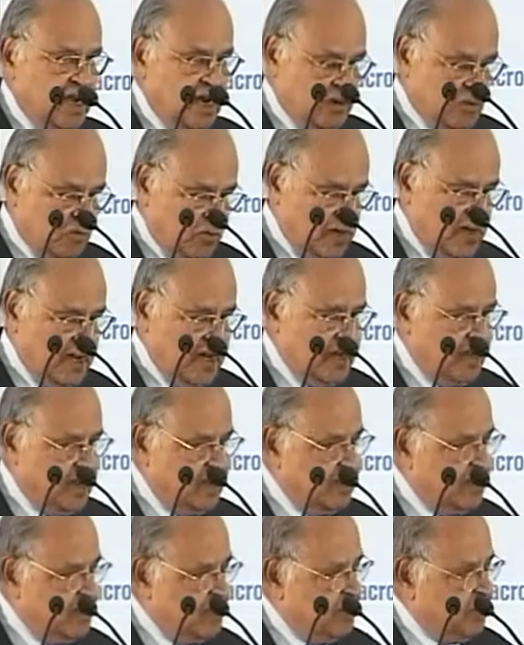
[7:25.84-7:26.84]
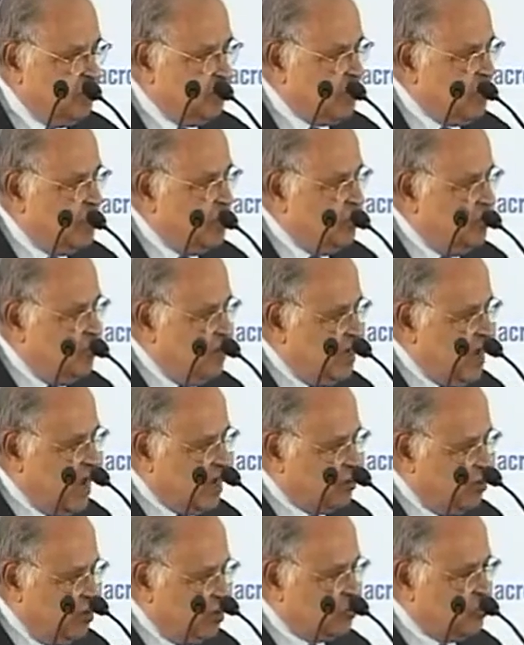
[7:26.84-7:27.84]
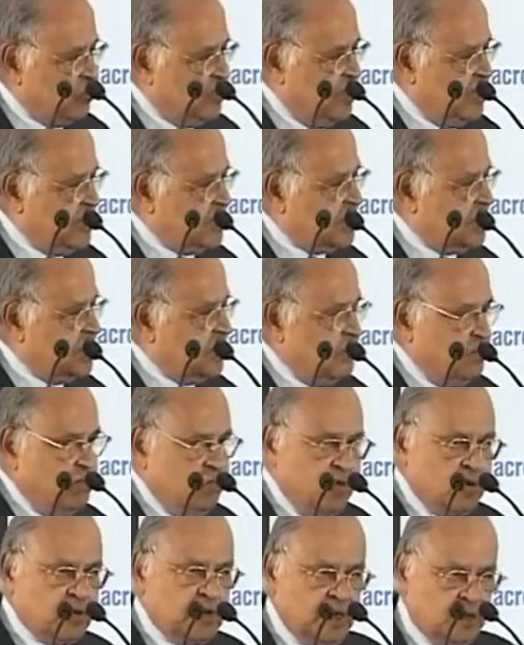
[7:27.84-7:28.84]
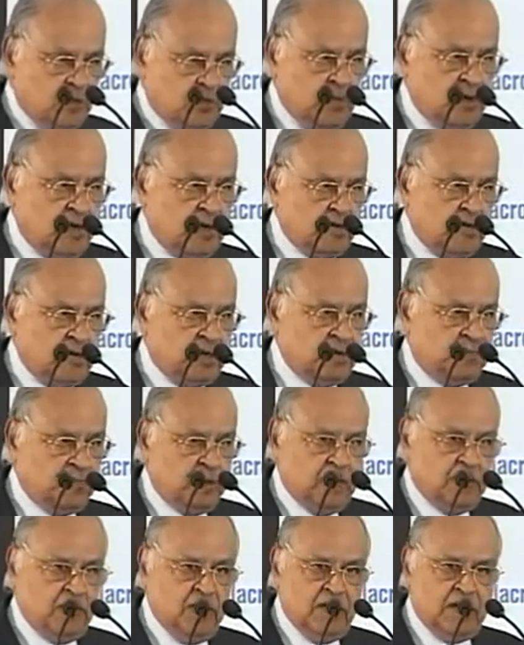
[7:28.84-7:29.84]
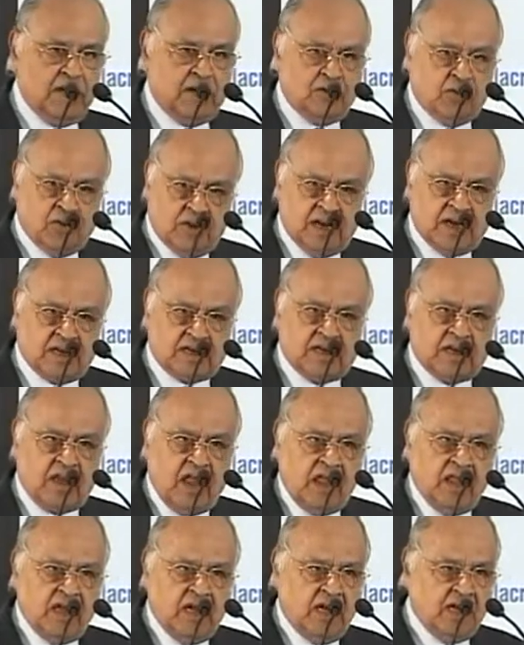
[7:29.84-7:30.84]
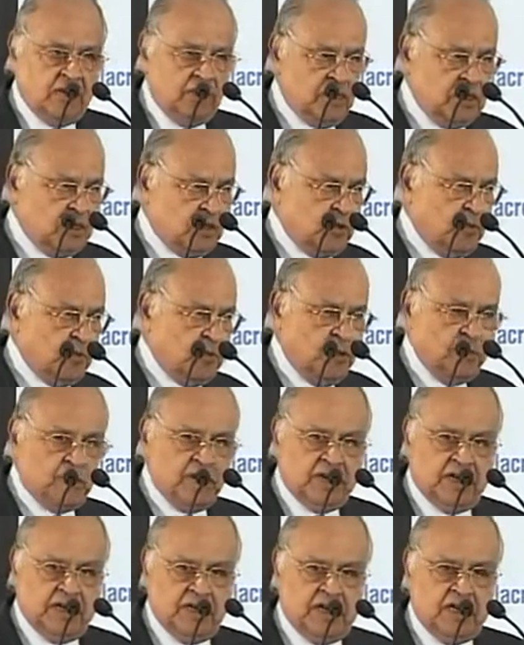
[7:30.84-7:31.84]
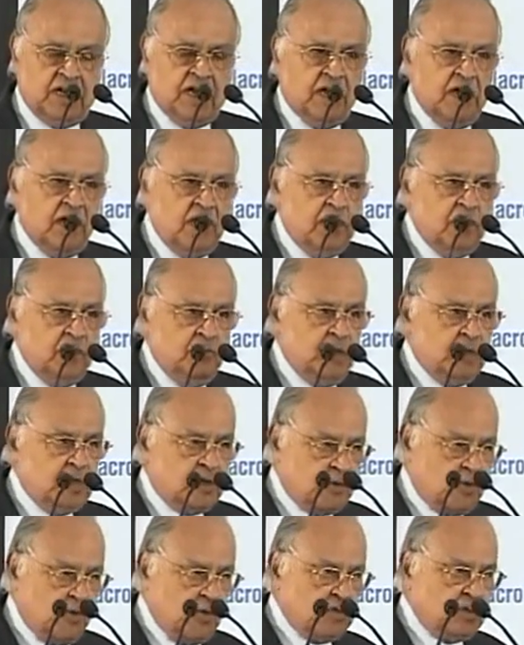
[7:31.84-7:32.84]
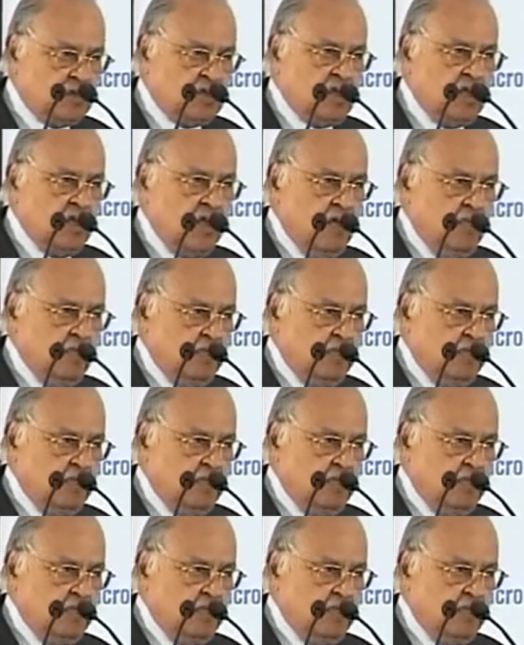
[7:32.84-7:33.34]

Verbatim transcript: And today we are going to reach more than 225 billion dollars and month of February, we crossed